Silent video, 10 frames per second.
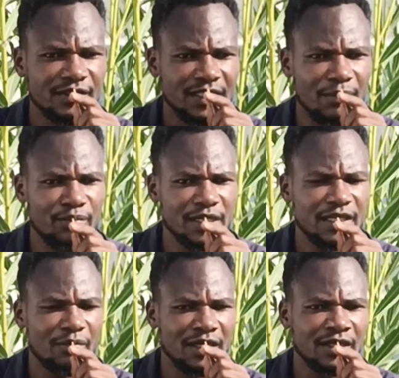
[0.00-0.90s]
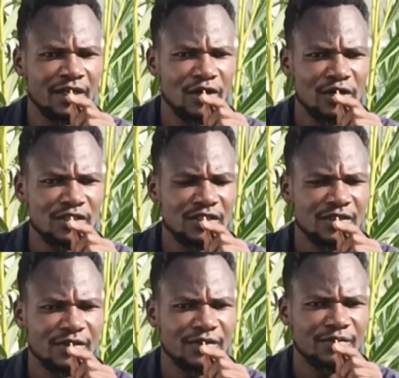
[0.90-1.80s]
some building
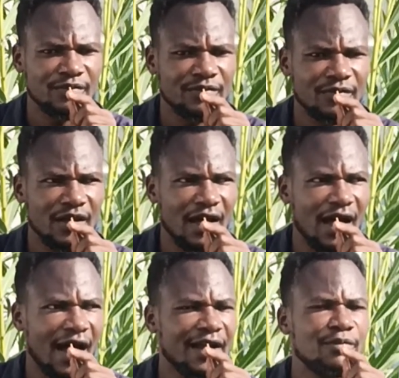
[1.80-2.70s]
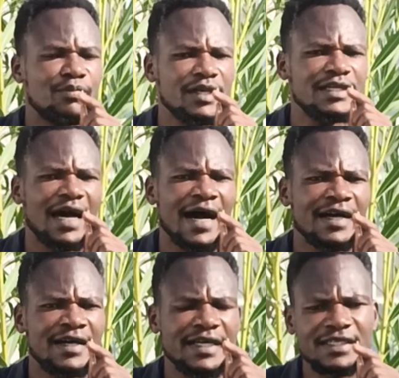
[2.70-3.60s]
materials, and build a
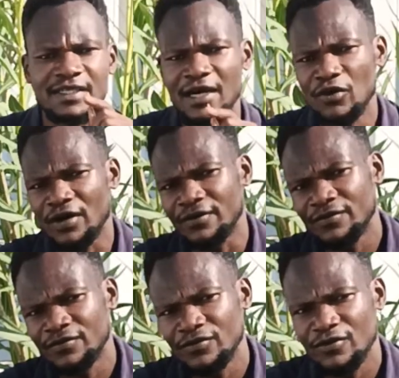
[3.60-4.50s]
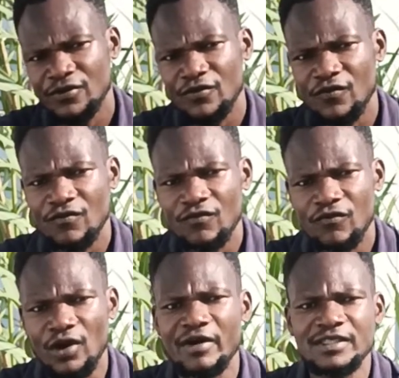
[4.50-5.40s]
great tower
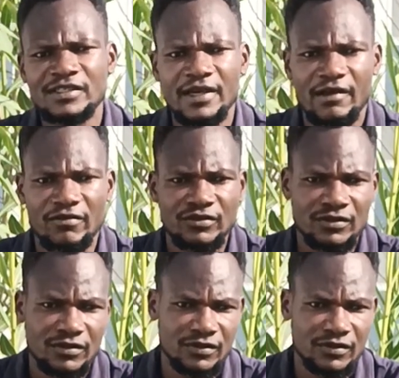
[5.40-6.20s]
for ourselves.